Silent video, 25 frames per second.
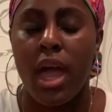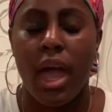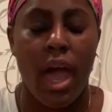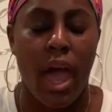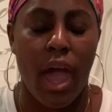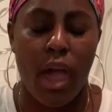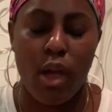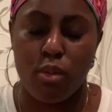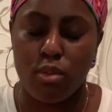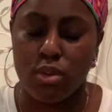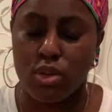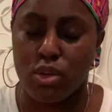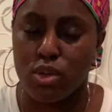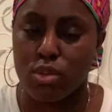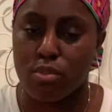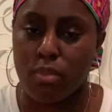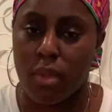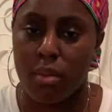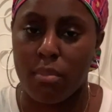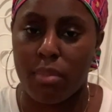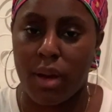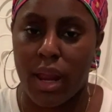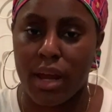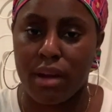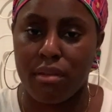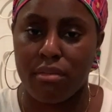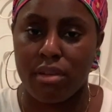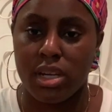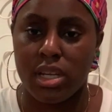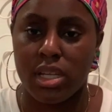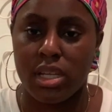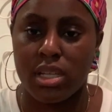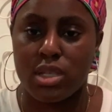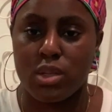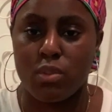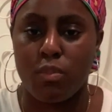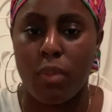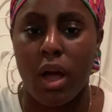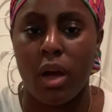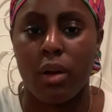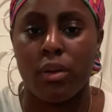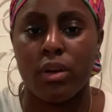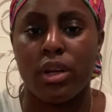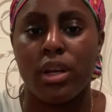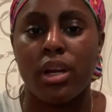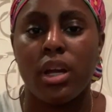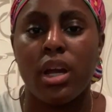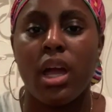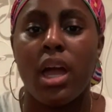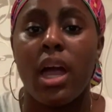I always use my Black Radiance
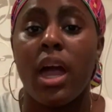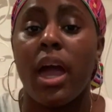powder.